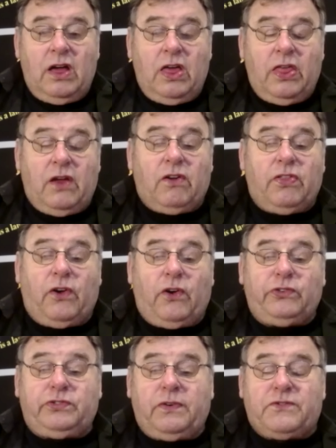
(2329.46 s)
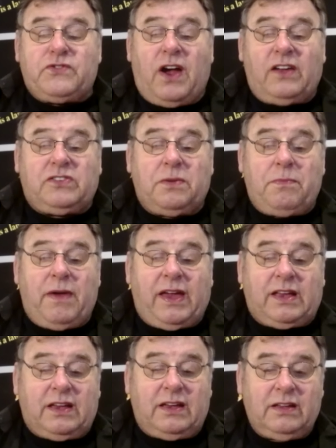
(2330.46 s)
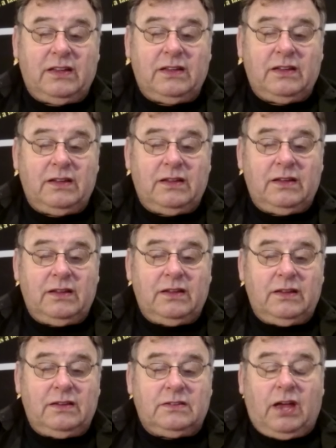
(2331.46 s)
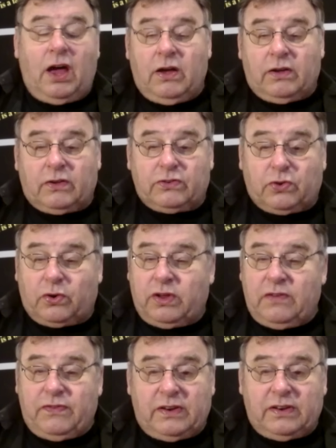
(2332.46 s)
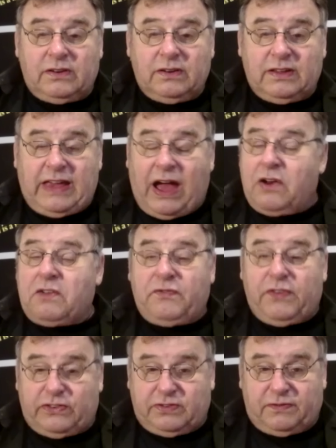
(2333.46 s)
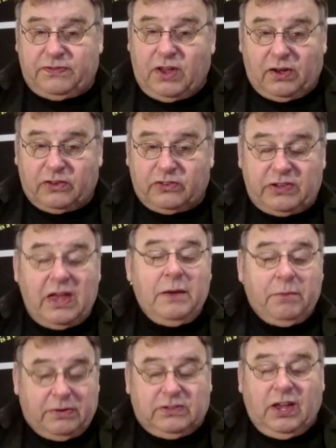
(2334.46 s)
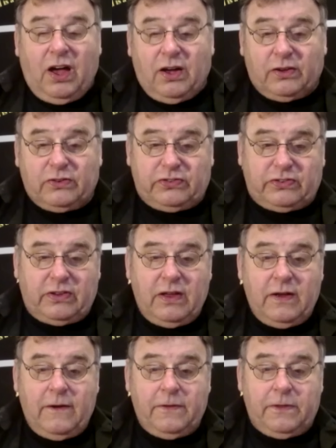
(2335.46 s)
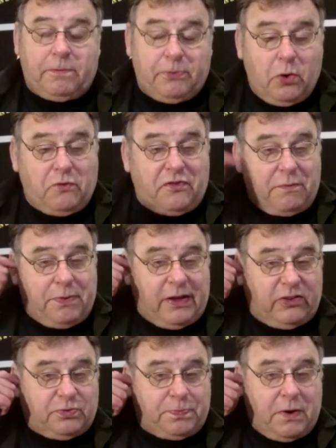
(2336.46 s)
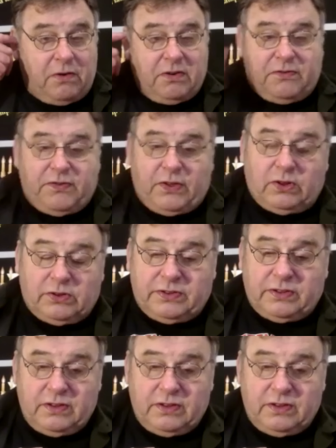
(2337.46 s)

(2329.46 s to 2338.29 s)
There are those who've tried to make tongues or even counterfeits of tongues, but tongues the proof of being spirit filled.